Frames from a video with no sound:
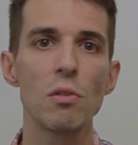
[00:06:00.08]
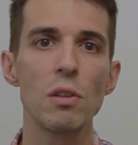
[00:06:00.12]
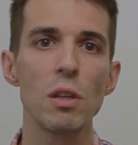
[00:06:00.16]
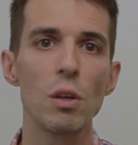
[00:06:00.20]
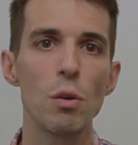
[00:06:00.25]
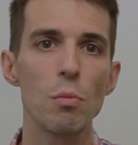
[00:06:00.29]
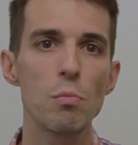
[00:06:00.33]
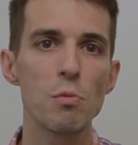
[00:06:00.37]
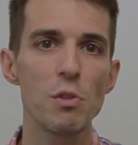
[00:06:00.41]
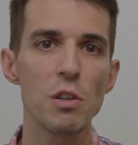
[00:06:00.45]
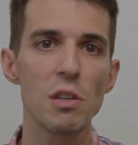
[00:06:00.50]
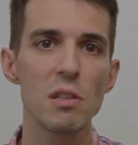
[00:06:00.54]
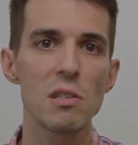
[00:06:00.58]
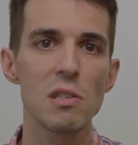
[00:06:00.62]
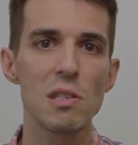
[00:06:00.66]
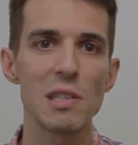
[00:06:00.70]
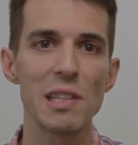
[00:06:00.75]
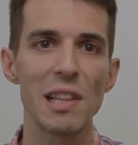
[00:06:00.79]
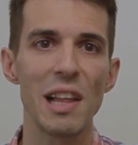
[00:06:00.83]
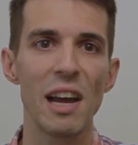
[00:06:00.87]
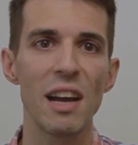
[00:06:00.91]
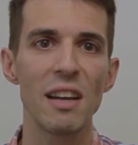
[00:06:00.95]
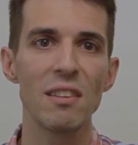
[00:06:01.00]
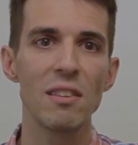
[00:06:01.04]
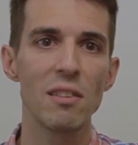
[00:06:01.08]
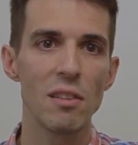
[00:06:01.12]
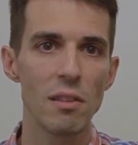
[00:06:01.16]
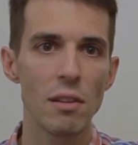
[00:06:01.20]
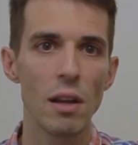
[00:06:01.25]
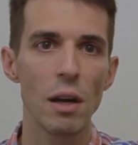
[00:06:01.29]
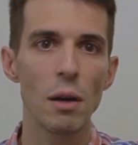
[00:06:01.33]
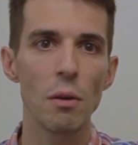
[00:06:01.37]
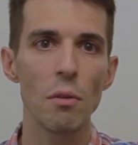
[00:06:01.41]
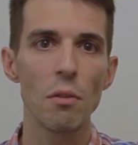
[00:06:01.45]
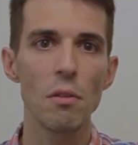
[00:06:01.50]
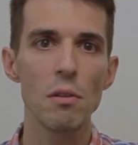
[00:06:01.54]
the object slide
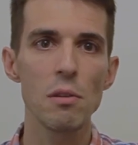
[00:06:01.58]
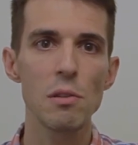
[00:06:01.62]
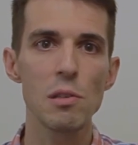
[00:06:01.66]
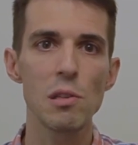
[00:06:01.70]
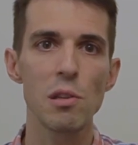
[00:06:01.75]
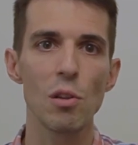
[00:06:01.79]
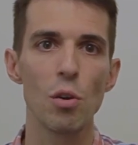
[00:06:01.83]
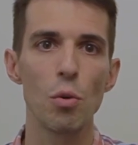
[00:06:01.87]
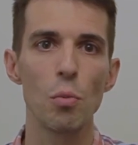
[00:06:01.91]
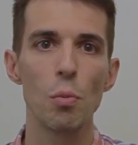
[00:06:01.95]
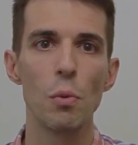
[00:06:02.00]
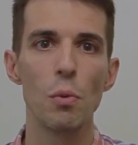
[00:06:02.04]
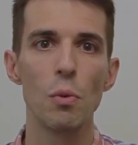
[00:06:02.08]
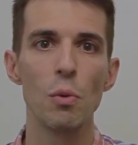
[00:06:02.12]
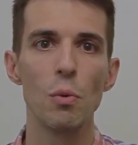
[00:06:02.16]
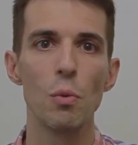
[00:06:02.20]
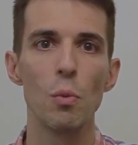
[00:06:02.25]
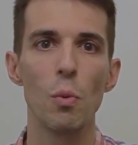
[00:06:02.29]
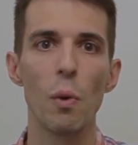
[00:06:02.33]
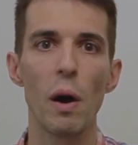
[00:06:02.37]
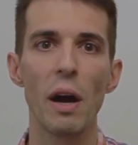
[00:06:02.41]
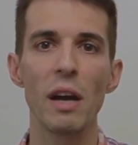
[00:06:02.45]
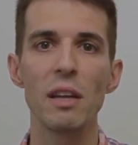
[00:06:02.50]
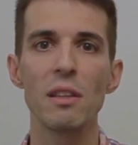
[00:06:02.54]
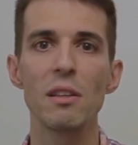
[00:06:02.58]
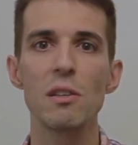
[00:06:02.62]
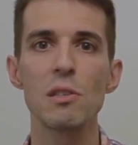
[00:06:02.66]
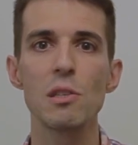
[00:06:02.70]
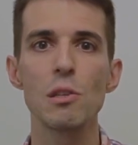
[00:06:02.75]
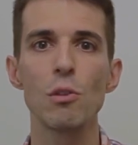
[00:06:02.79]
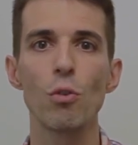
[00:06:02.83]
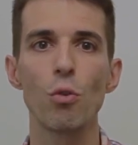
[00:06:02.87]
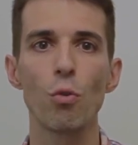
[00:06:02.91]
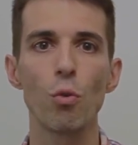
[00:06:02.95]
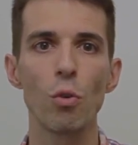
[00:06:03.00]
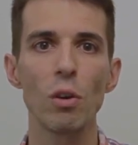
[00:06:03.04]
down the slope? Why does
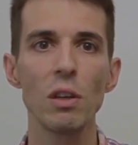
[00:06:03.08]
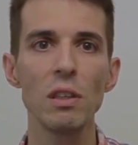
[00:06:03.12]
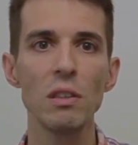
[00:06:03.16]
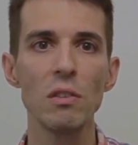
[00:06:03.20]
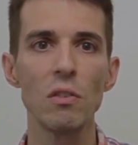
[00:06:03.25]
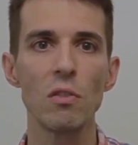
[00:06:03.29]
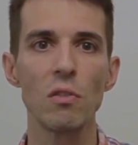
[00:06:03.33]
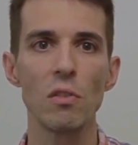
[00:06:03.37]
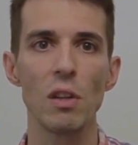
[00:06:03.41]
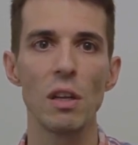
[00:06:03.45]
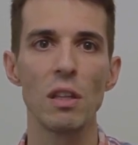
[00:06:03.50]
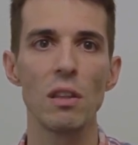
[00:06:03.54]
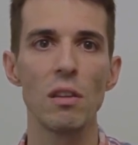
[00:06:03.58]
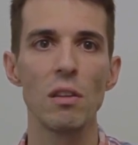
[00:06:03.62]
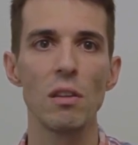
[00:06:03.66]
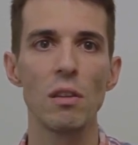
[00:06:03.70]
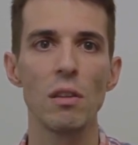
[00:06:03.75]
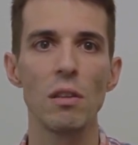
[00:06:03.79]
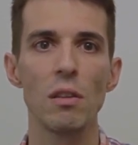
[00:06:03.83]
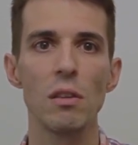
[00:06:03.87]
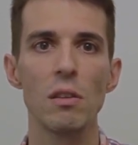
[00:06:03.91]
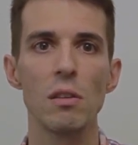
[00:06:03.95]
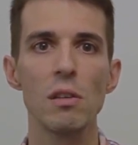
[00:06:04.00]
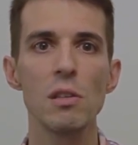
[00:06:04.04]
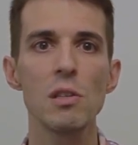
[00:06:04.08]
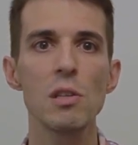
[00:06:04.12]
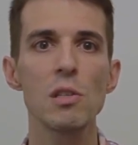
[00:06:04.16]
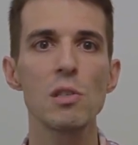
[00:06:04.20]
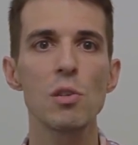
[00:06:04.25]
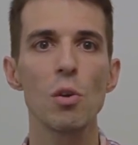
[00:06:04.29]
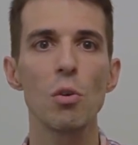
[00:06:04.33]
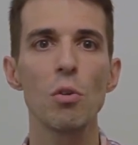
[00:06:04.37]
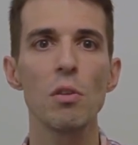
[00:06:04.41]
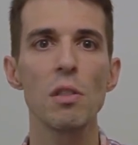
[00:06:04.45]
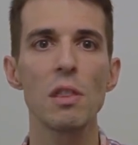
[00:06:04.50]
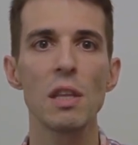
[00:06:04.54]
it roll instead? This
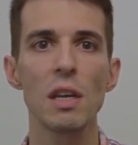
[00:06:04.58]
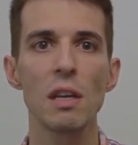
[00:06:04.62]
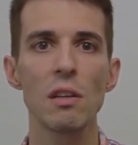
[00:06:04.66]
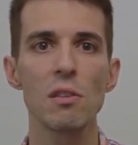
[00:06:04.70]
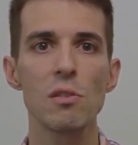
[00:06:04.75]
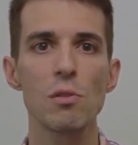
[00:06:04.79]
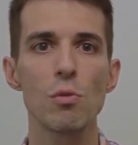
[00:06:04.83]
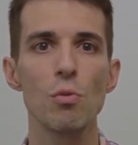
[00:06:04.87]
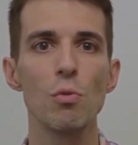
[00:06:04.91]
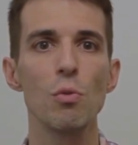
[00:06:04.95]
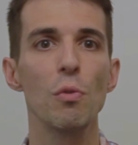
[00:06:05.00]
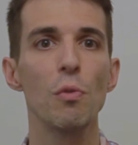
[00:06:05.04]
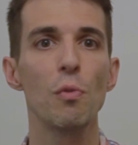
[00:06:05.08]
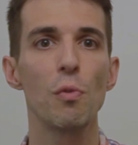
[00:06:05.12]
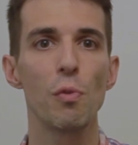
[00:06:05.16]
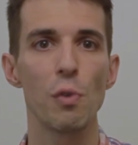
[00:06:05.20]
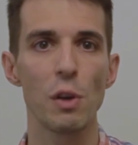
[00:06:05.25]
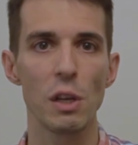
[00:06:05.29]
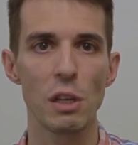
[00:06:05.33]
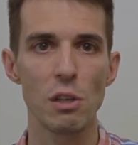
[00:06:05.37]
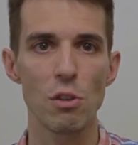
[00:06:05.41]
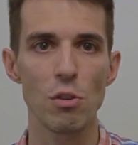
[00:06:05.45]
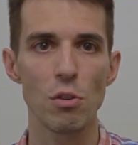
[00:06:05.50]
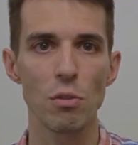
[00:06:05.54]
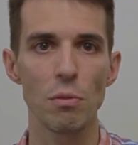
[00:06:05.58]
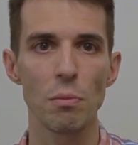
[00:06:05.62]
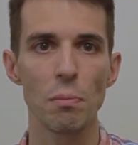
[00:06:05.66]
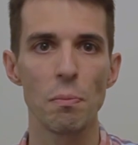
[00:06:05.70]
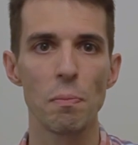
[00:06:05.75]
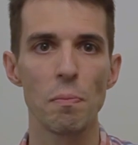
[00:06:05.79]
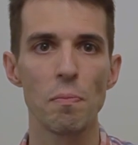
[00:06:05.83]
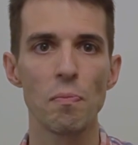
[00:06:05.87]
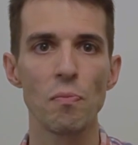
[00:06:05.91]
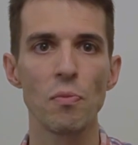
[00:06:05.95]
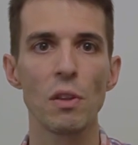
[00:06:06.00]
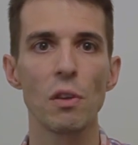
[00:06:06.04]
is all thanks to friction.
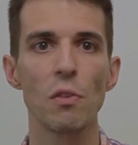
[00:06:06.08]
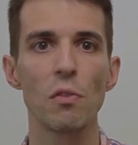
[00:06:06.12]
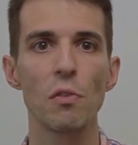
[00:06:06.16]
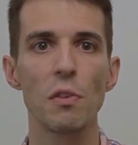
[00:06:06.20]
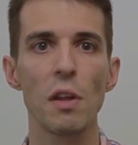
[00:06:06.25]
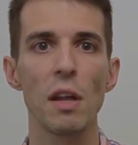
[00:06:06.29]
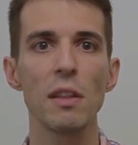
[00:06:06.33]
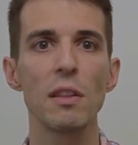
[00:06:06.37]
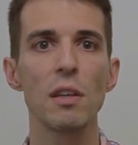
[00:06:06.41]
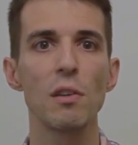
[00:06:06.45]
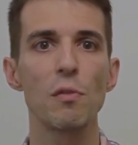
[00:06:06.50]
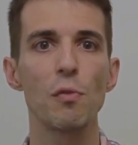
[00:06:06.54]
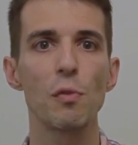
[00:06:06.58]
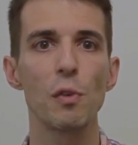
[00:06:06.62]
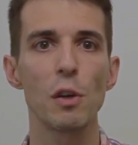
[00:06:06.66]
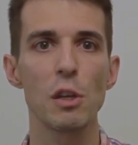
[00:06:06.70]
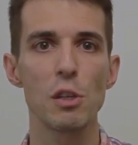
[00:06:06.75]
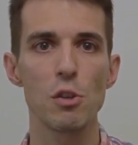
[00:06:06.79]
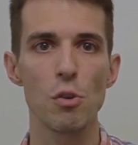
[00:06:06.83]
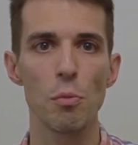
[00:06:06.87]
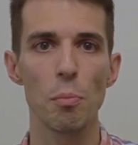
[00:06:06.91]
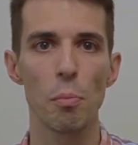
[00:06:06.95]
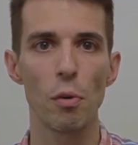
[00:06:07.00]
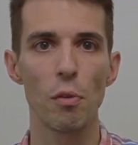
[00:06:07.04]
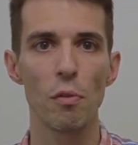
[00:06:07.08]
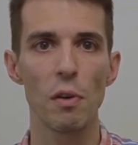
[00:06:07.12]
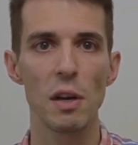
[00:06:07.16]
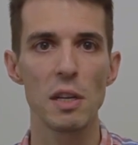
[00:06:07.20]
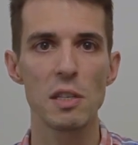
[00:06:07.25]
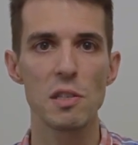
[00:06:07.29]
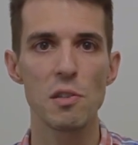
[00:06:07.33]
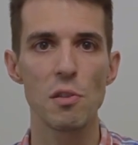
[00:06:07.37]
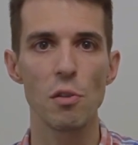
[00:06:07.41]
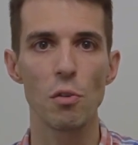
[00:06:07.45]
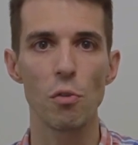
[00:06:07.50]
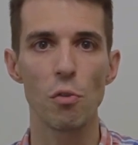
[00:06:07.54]
Static friction
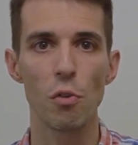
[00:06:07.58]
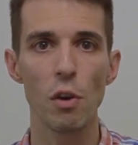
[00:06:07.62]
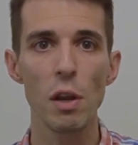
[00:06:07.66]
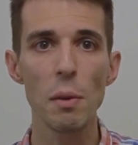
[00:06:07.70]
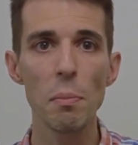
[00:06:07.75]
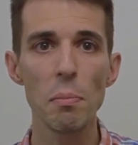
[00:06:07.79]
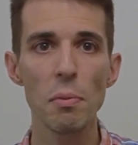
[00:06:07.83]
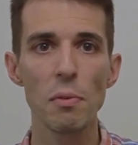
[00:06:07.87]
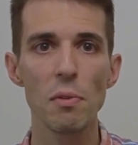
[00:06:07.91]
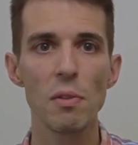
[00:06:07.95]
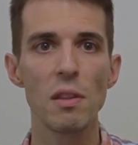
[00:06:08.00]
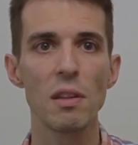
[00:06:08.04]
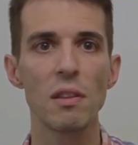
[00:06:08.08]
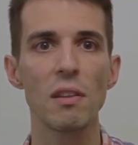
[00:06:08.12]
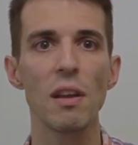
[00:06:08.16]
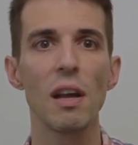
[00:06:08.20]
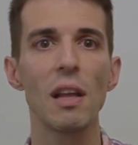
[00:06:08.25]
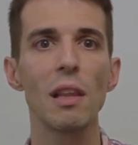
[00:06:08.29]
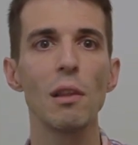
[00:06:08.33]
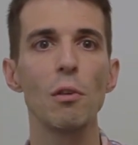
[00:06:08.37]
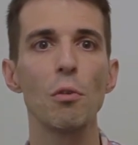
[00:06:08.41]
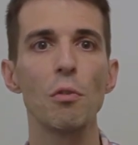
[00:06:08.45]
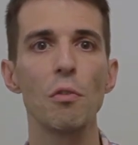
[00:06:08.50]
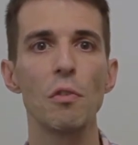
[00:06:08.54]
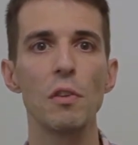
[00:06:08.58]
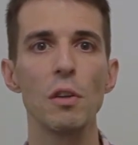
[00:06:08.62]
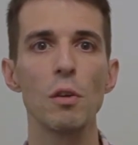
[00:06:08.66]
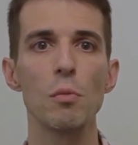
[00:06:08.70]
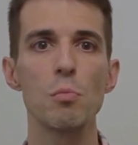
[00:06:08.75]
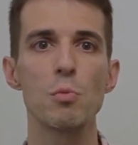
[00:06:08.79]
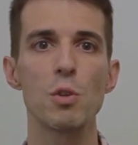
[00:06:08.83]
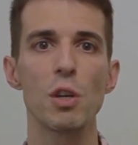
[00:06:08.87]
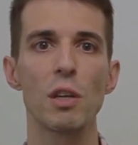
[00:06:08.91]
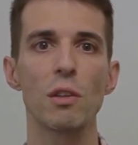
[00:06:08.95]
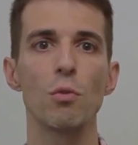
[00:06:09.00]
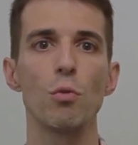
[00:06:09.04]
provides the grip that allows the
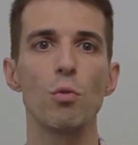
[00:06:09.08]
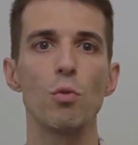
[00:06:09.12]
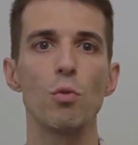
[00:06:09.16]
object to